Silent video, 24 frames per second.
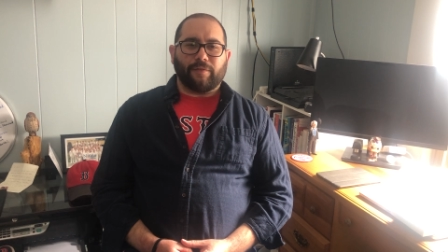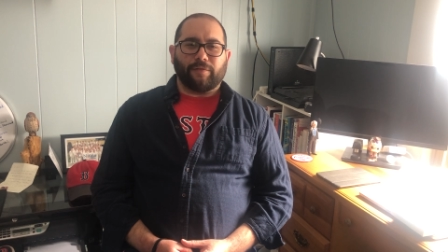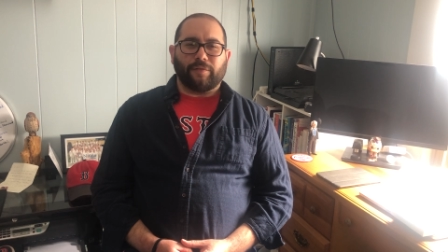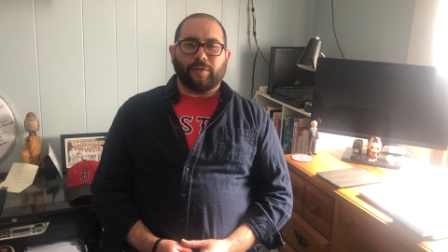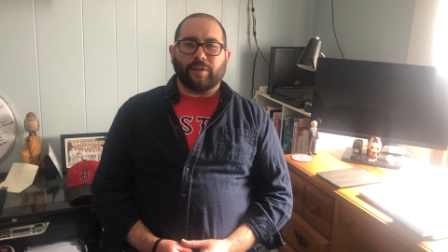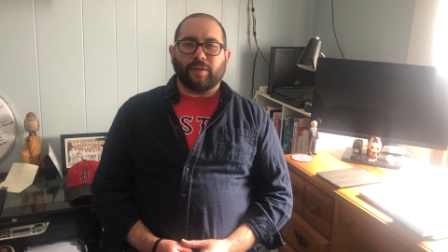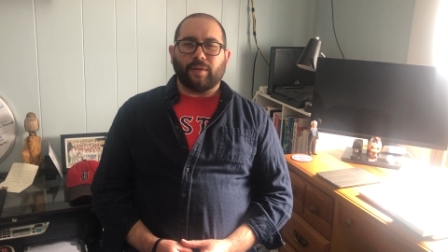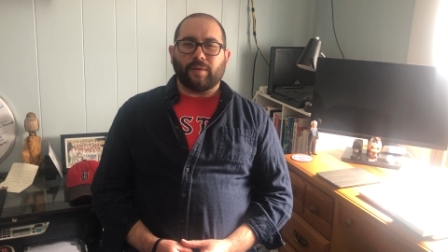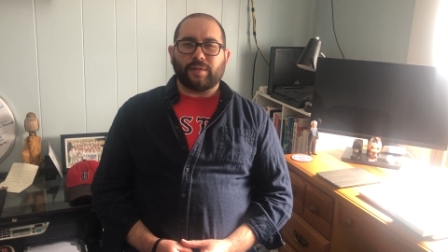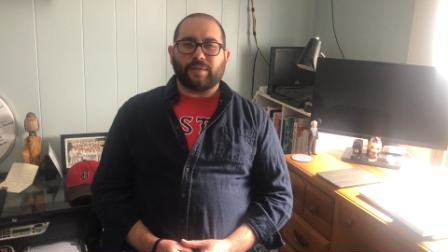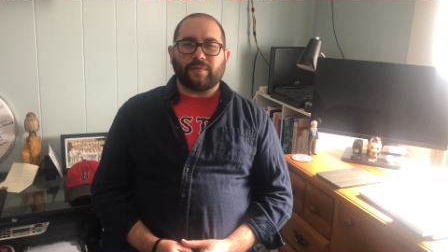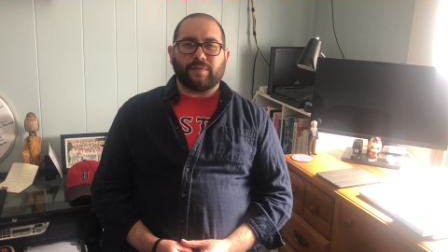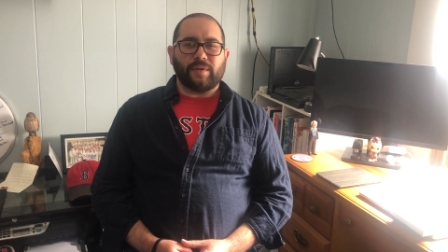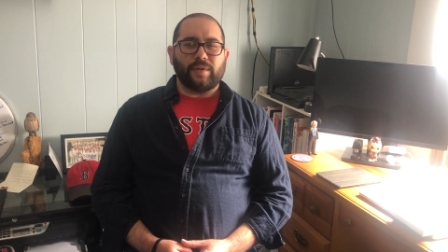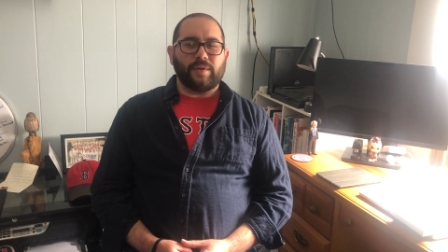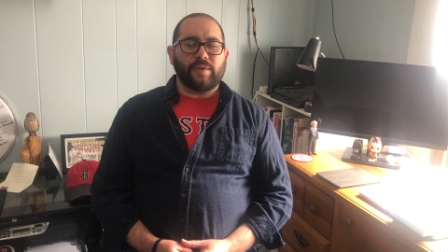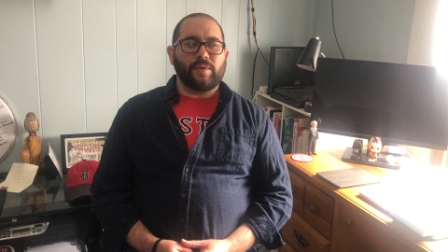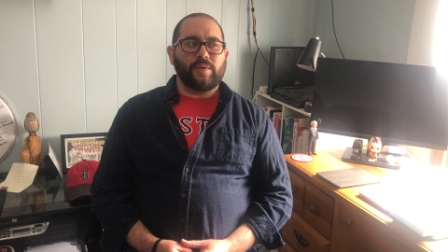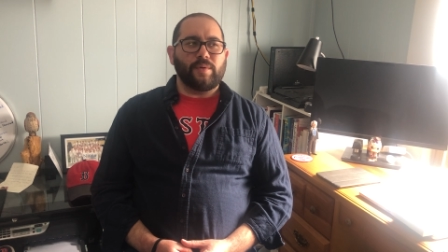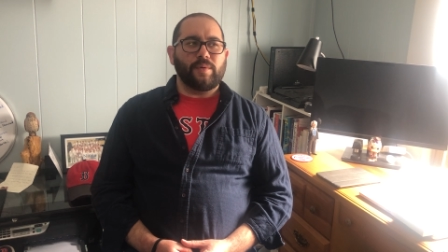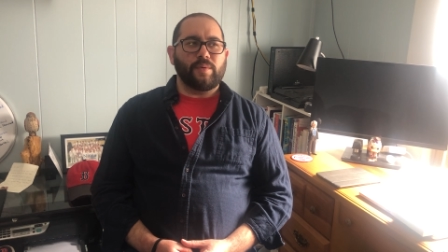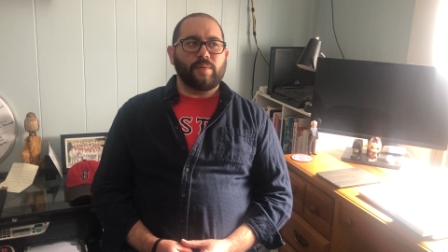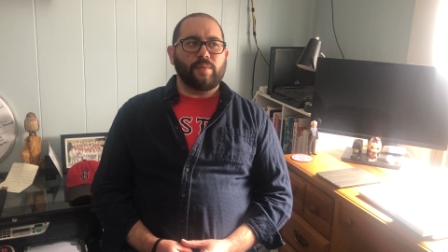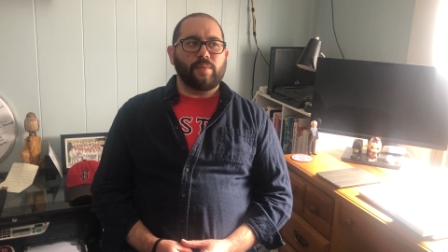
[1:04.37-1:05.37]
for those of you
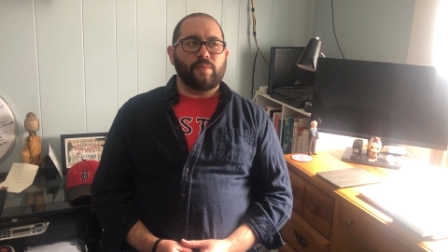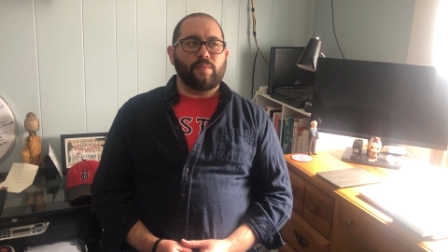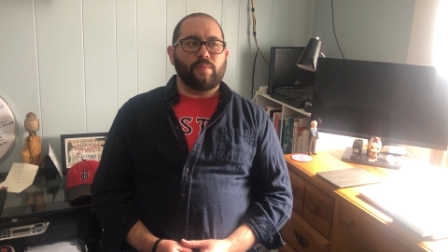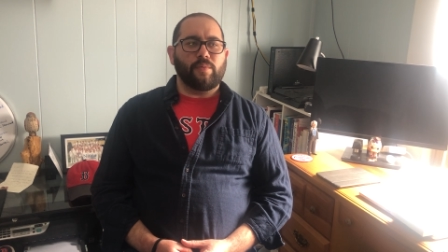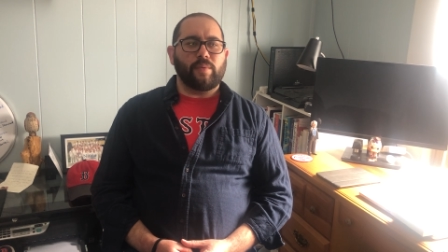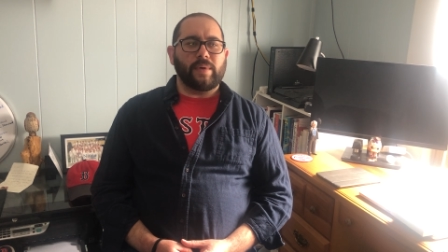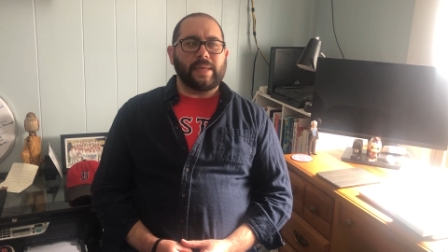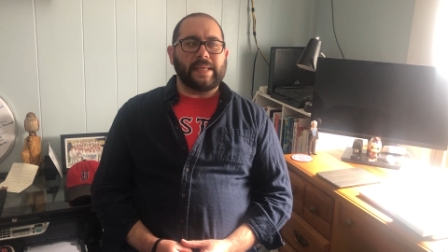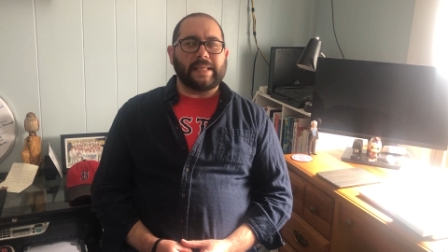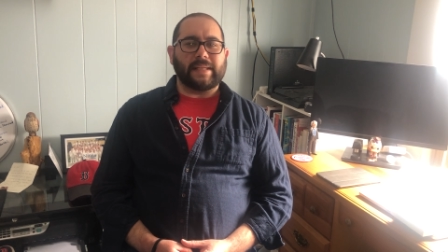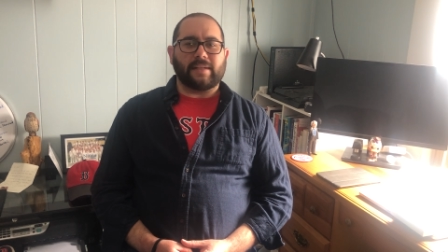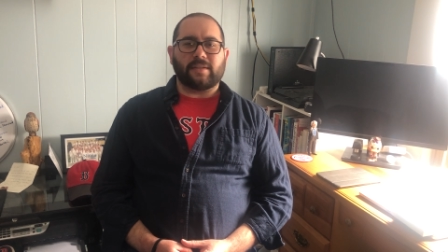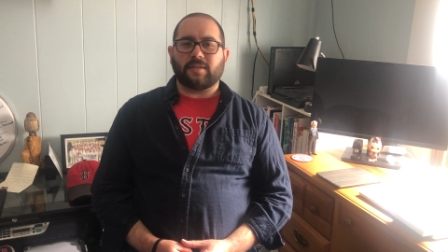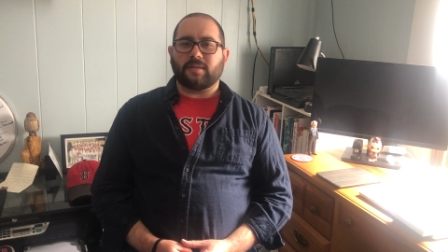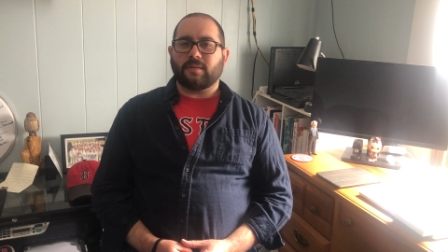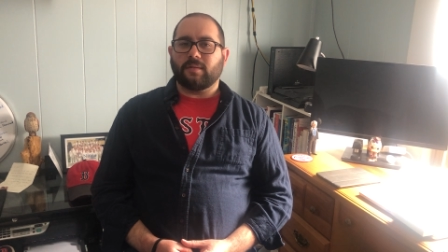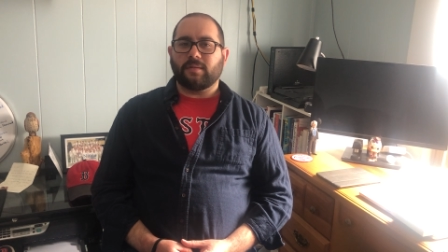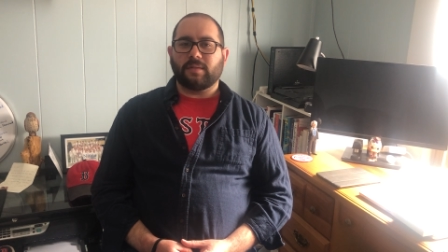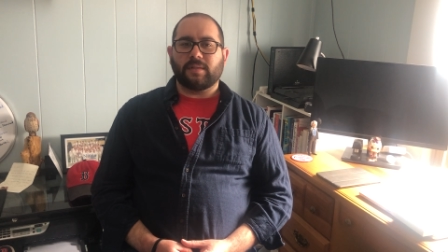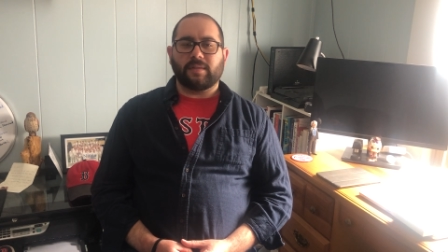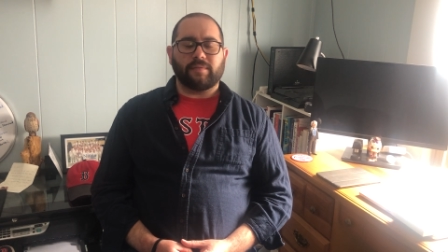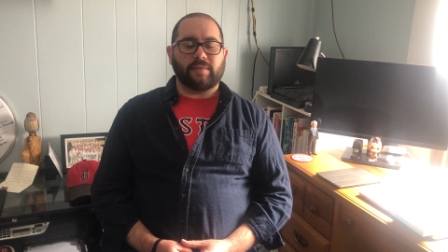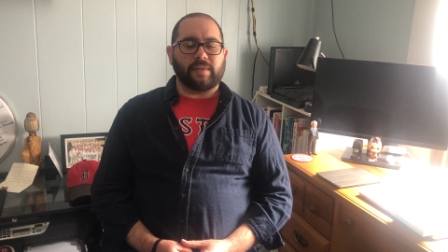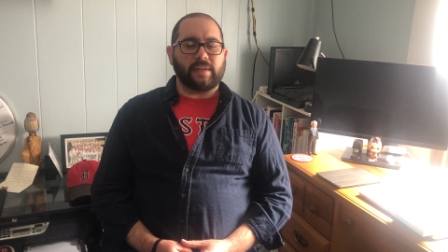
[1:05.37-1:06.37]
who read
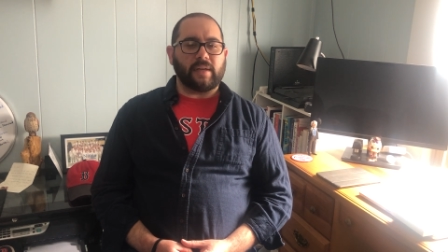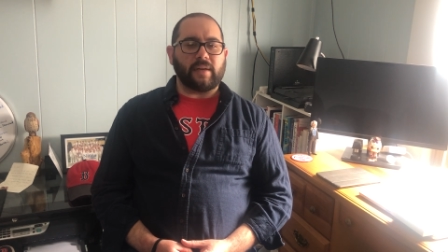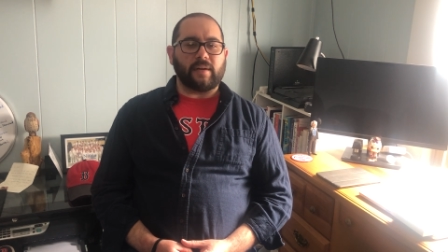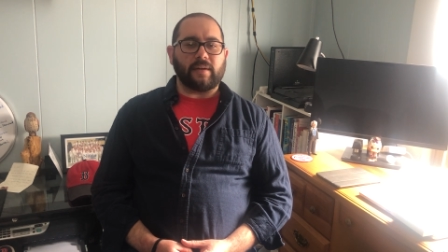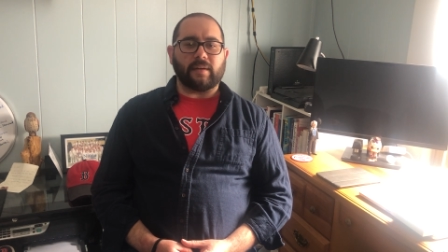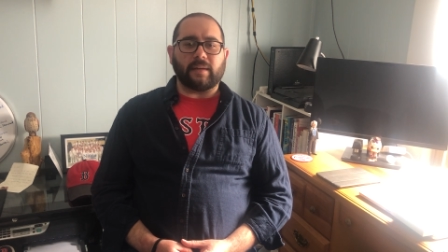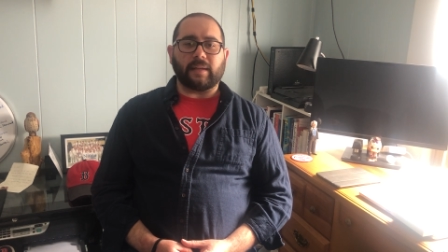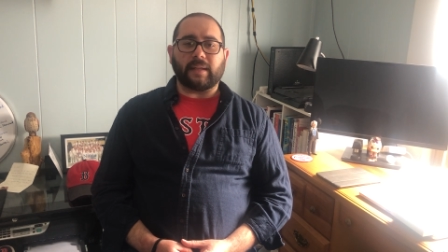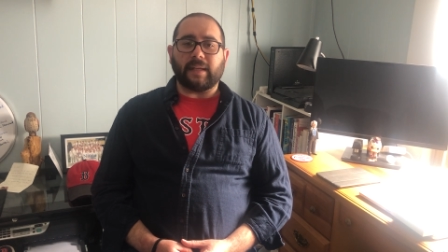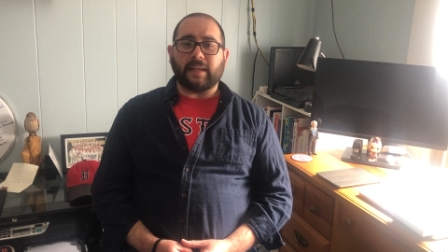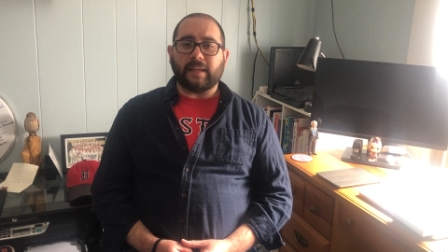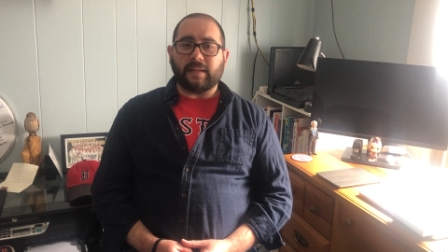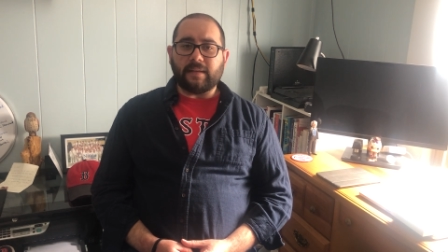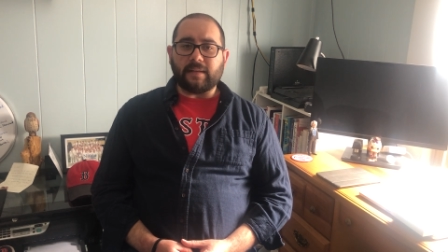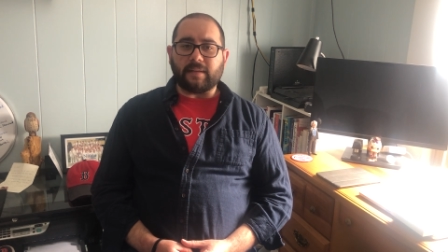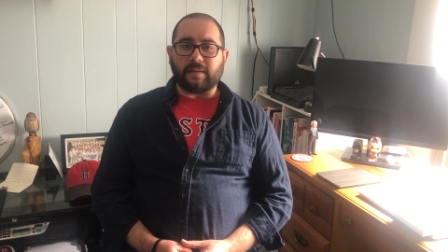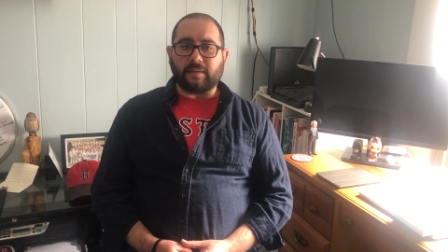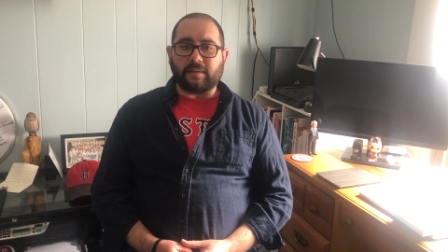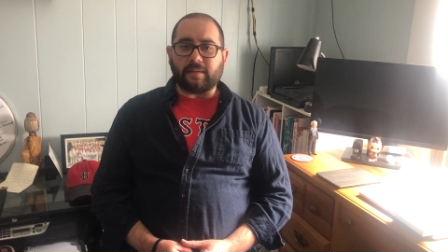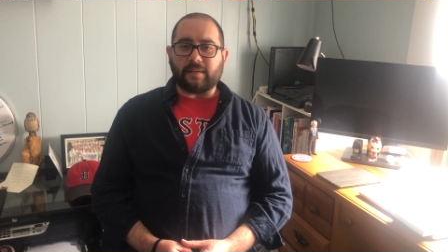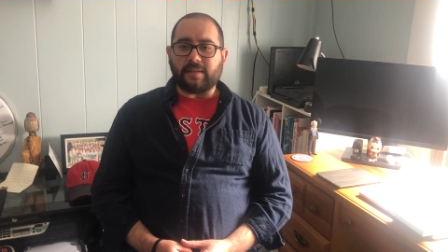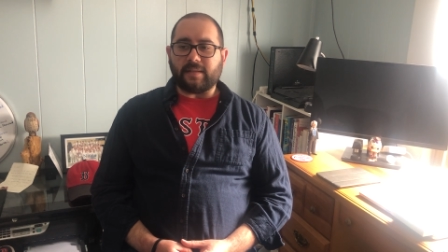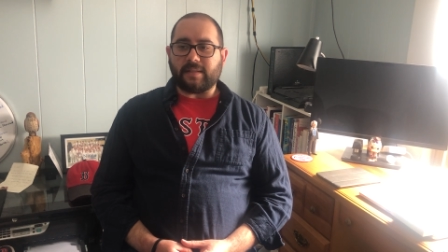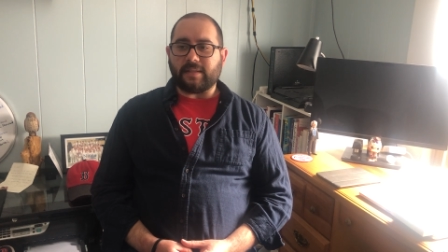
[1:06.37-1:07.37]
exclusively on
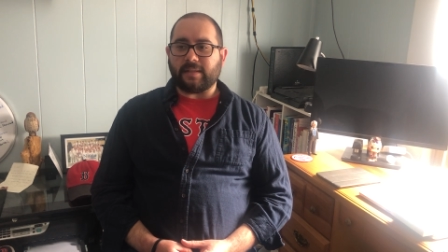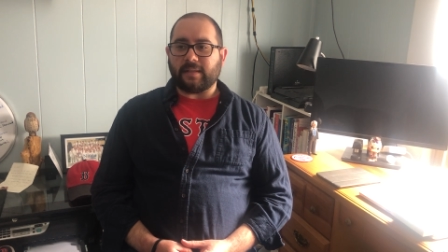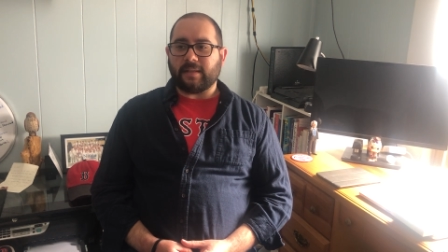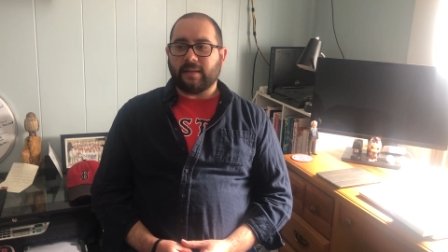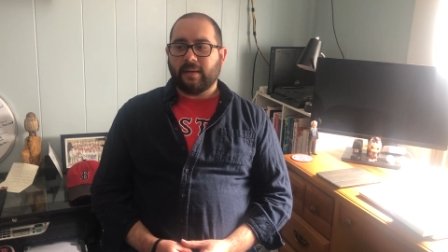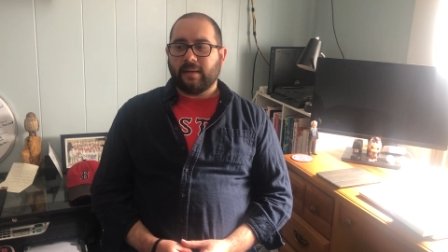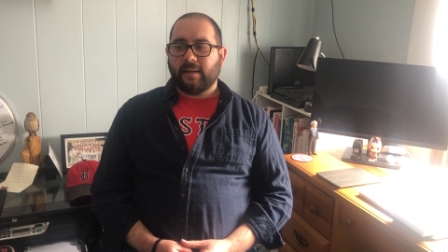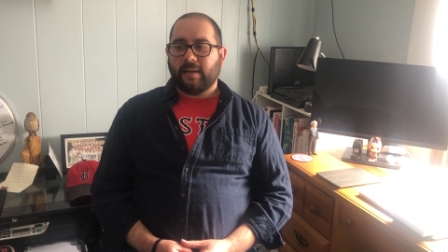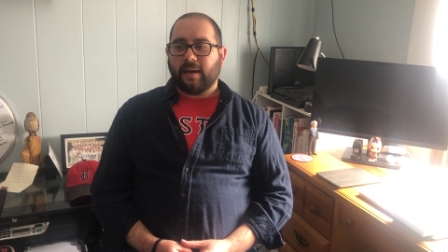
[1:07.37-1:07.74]
Kindles,